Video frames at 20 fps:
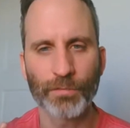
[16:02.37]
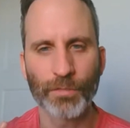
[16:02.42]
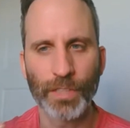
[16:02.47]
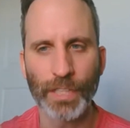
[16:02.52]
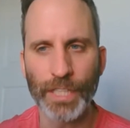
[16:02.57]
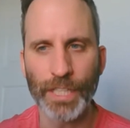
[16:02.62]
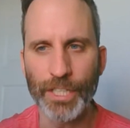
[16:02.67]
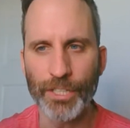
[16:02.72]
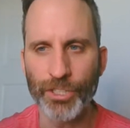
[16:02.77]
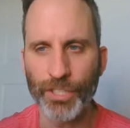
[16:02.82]

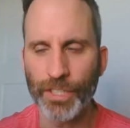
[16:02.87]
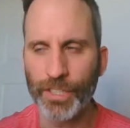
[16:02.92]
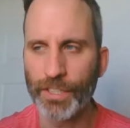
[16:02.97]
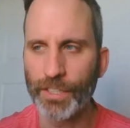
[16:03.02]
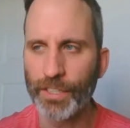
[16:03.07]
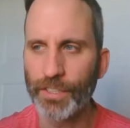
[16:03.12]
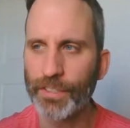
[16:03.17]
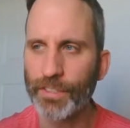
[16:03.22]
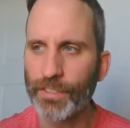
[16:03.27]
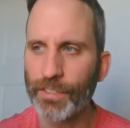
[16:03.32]

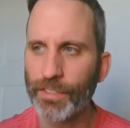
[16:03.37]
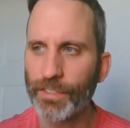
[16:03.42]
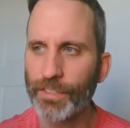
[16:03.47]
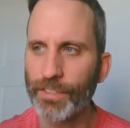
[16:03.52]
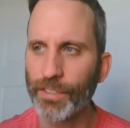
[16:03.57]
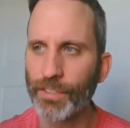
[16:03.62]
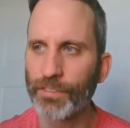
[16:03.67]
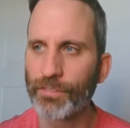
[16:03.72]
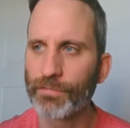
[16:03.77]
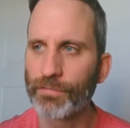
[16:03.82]
religion,
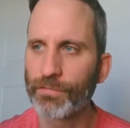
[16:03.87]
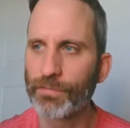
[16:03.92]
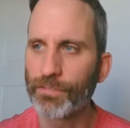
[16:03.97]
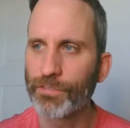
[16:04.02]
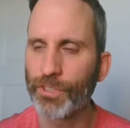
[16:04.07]
or,